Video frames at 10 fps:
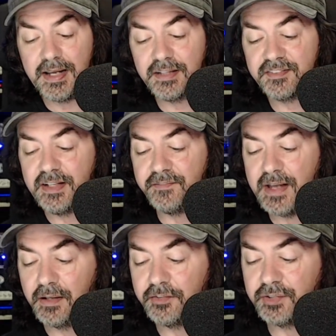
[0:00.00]
Helix Native
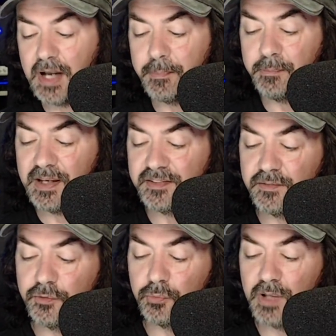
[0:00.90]
now lets you copy and paste
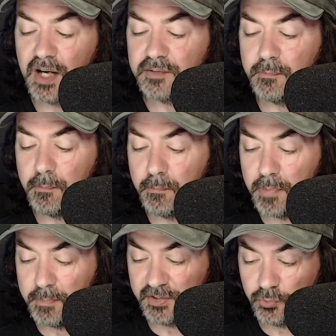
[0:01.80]
individual blocks
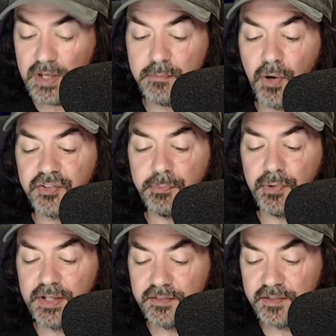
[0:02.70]
between
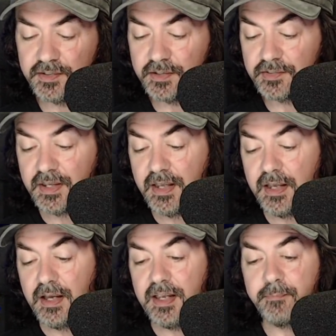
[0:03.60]
multiple instances.
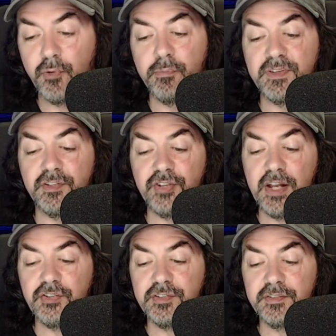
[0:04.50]
Improvements and
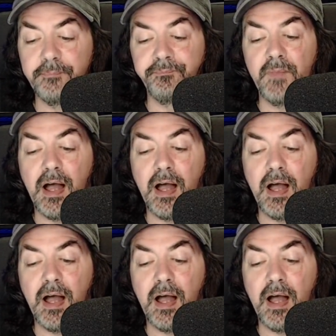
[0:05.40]
changes.